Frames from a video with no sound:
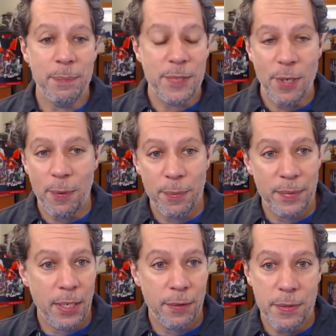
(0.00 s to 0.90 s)
So,
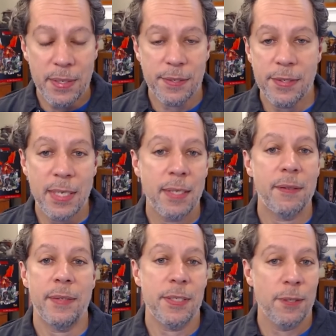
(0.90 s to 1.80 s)
you can see that
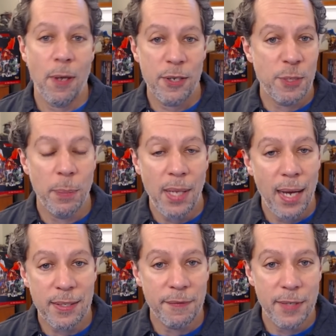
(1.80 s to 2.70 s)
there are these large
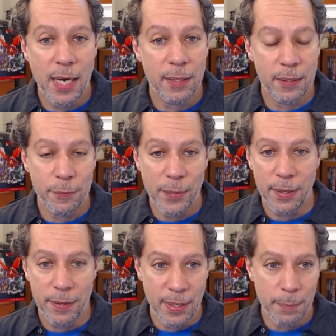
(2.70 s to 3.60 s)
blocks of color
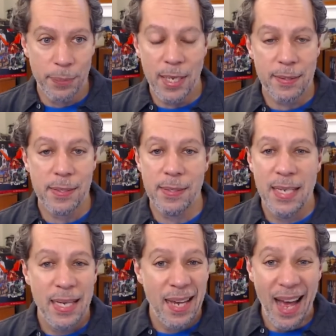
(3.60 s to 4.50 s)
with the pluses.
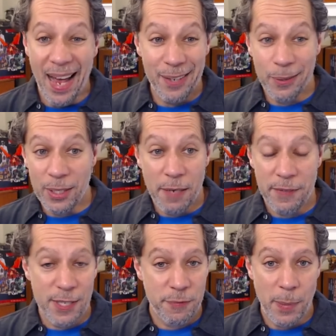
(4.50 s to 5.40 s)
I don't
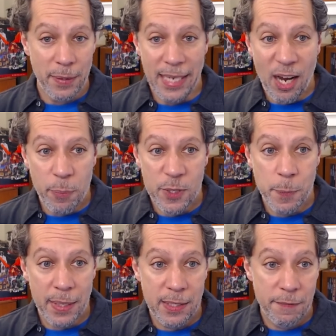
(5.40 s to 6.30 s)
love this from a layout
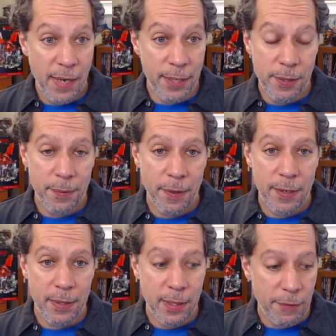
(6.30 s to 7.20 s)
perspective. I don't
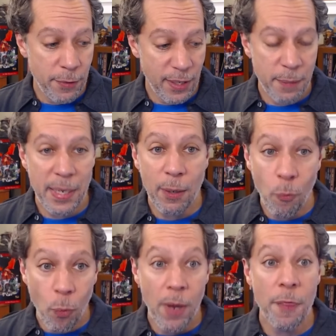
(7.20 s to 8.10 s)
think that if you're going to make
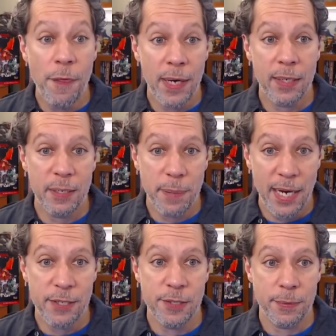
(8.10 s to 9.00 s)
one thing on the
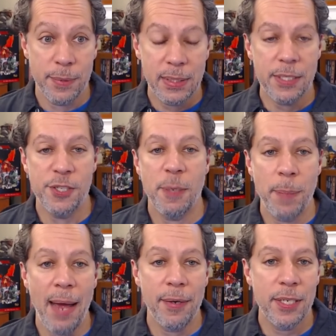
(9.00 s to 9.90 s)
page really
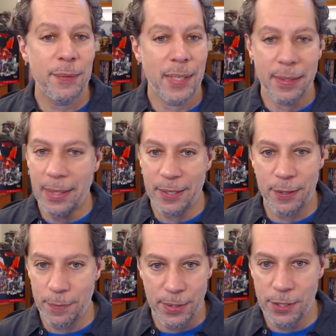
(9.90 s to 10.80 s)
jump out at you, that this
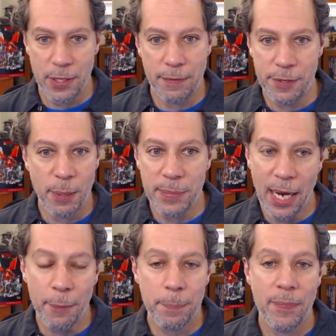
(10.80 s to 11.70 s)
is what should have jumped
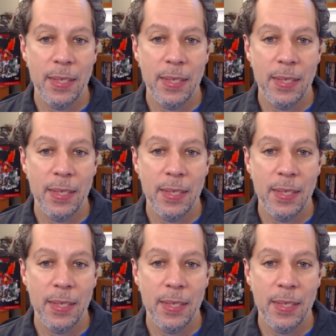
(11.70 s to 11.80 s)
out.